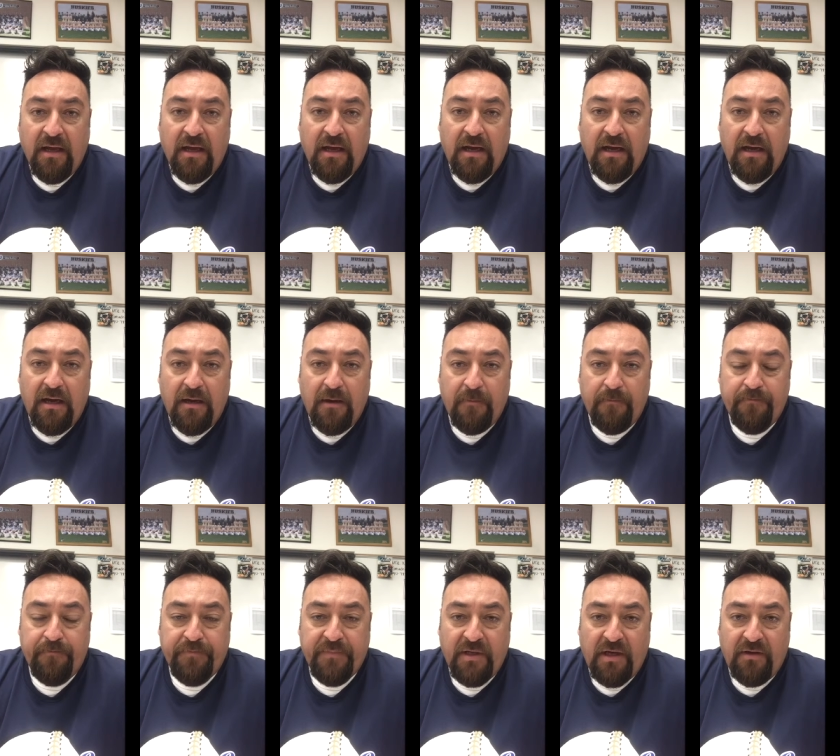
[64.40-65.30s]
On
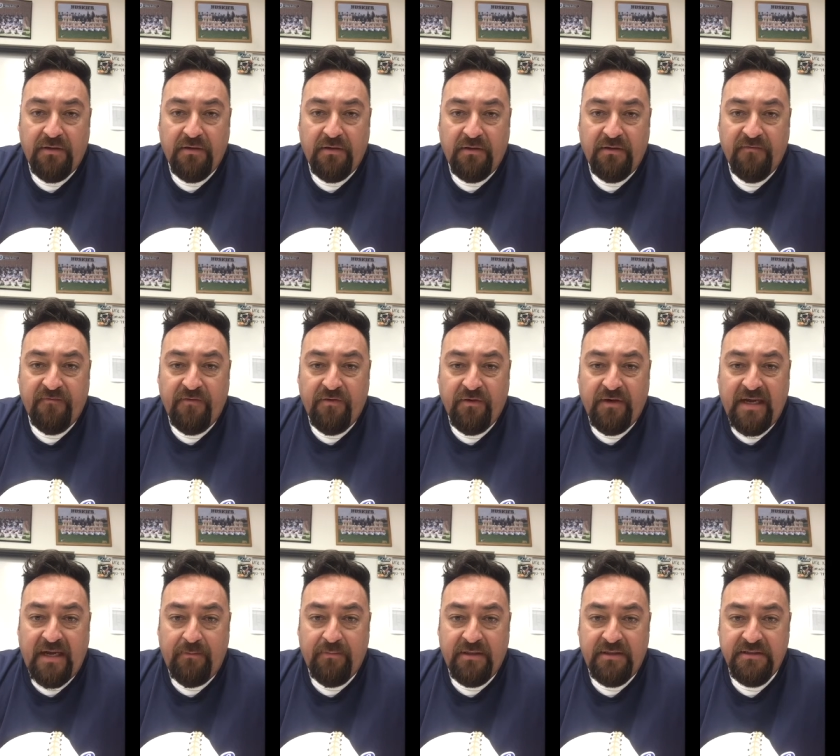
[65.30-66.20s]
the
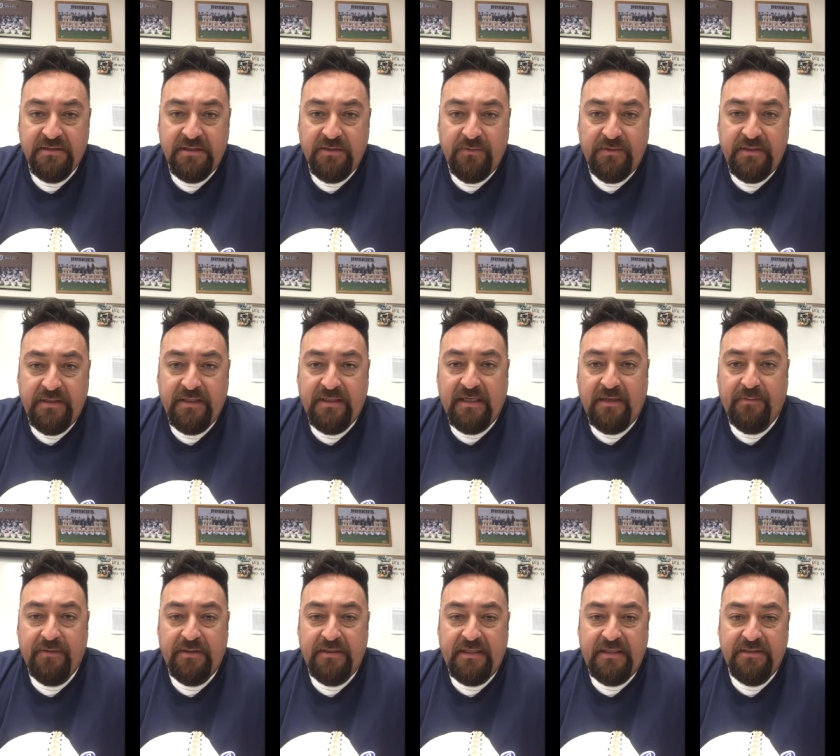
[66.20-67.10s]
vocab lesson that we did a
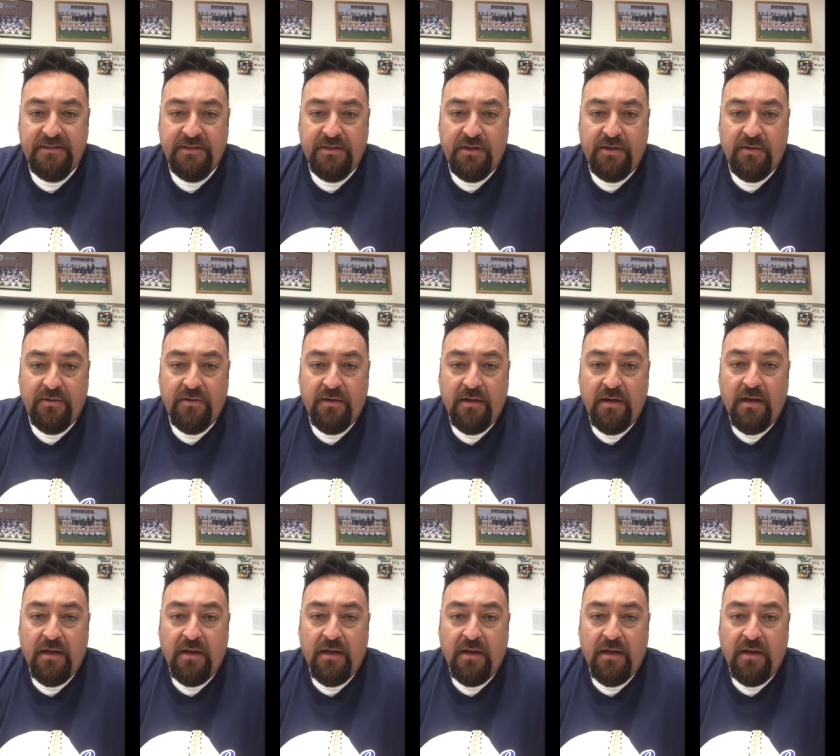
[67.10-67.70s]
couple of days ago,